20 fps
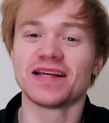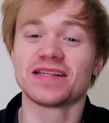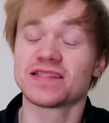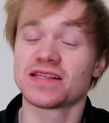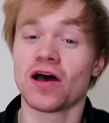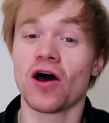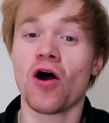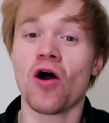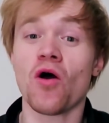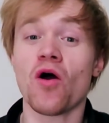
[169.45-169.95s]

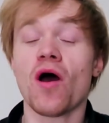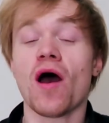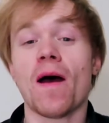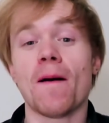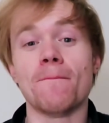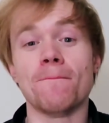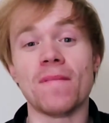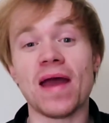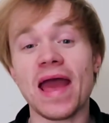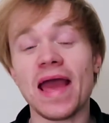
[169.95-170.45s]
So
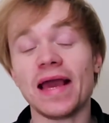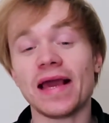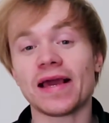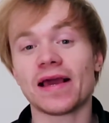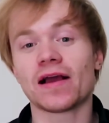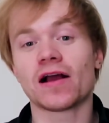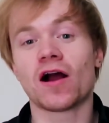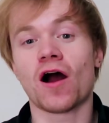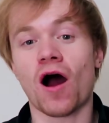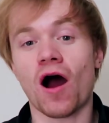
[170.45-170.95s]

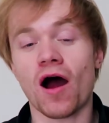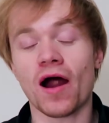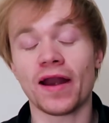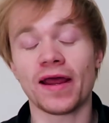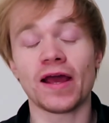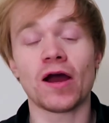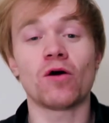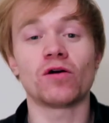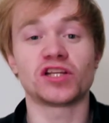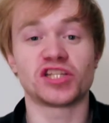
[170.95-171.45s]
make
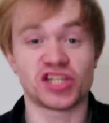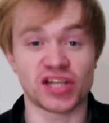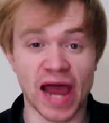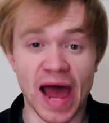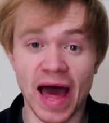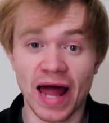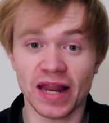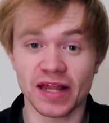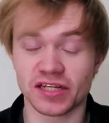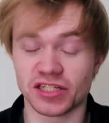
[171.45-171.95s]
cardio
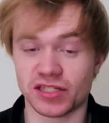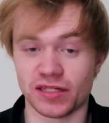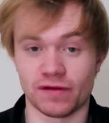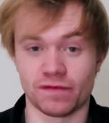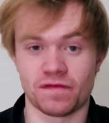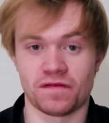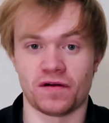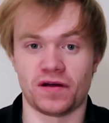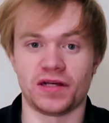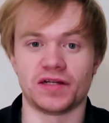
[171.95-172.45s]

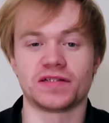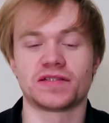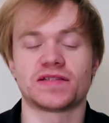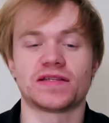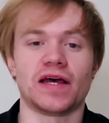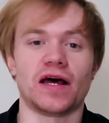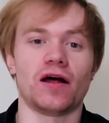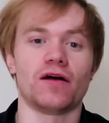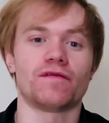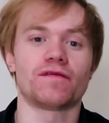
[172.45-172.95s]
challenging for
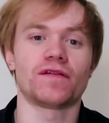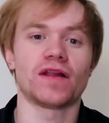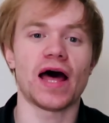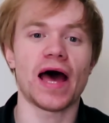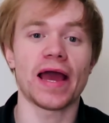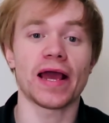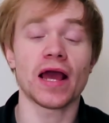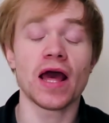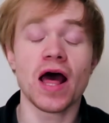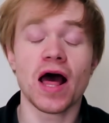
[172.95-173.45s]
yourself.
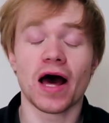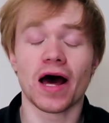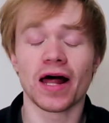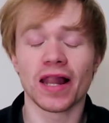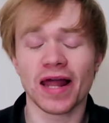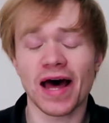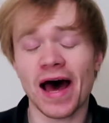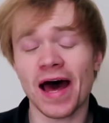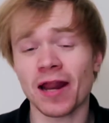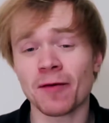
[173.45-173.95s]
Like,
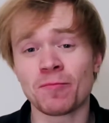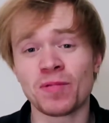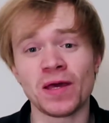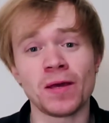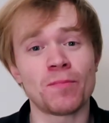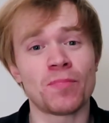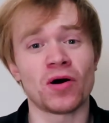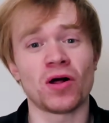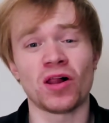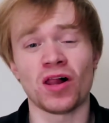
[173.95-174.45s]
a lot of
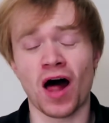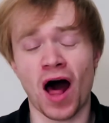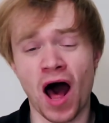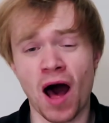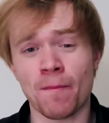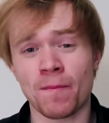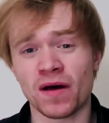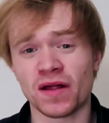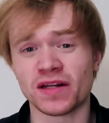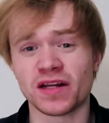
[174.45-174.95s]
people
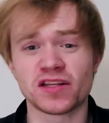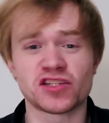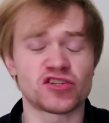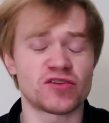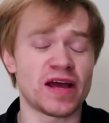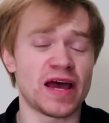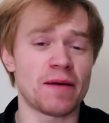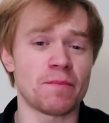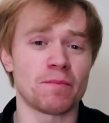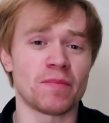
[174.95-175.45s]
hop on the
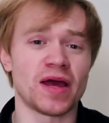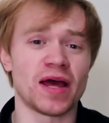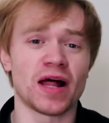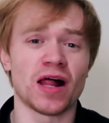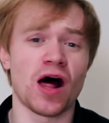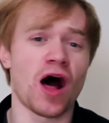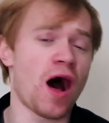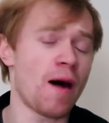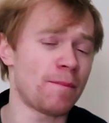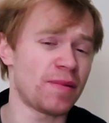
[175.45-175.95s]

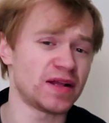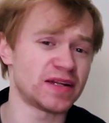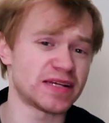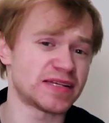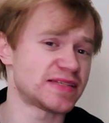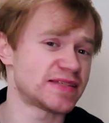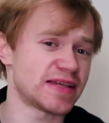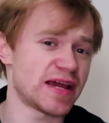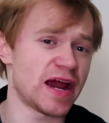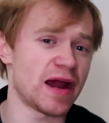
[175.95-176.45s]
treadmill, hop on
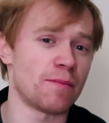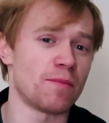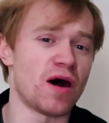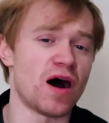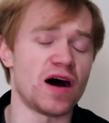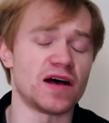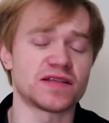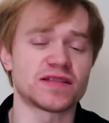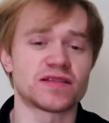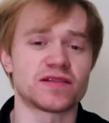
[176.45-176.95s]
the
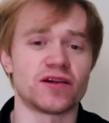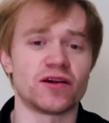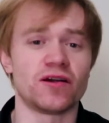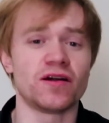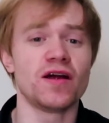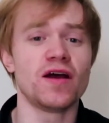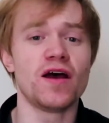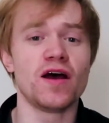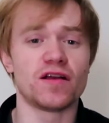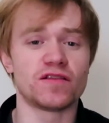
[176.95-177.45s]

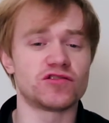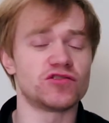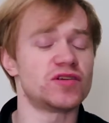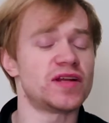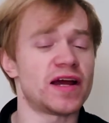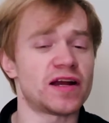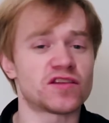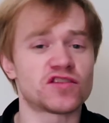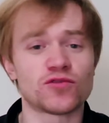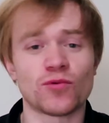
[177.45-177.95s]
Stairmaster, do
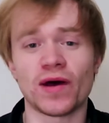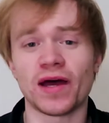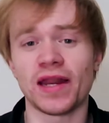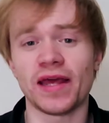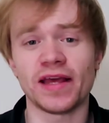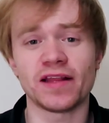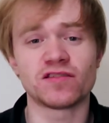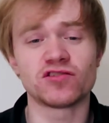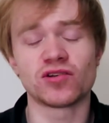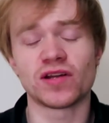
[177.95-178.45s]
their
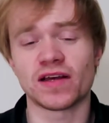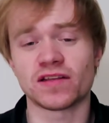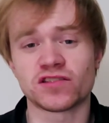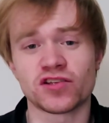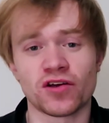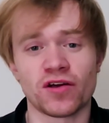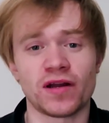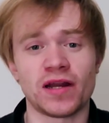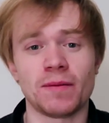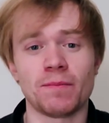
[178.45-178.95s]
20, do their
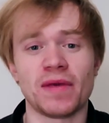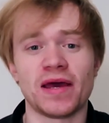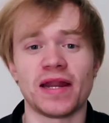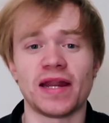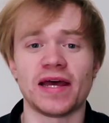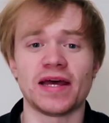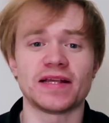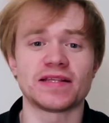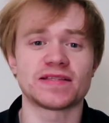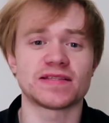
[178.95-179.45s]
30
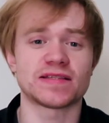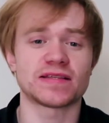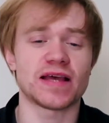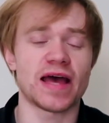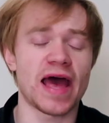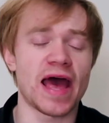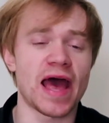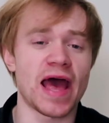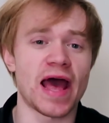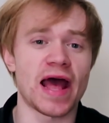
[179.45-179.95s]

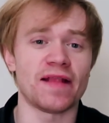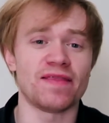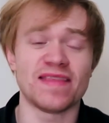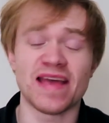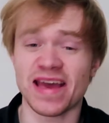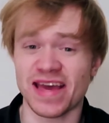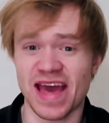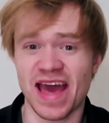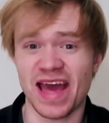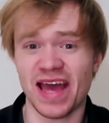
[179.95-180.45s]
minutes, and
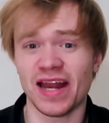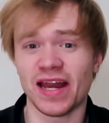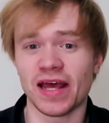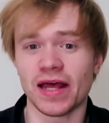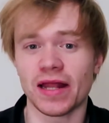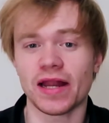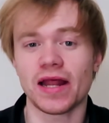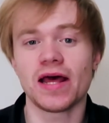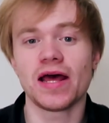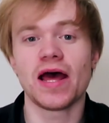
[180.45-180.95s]
they hate
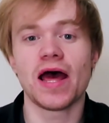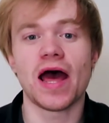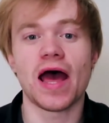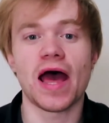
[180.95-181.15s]
it.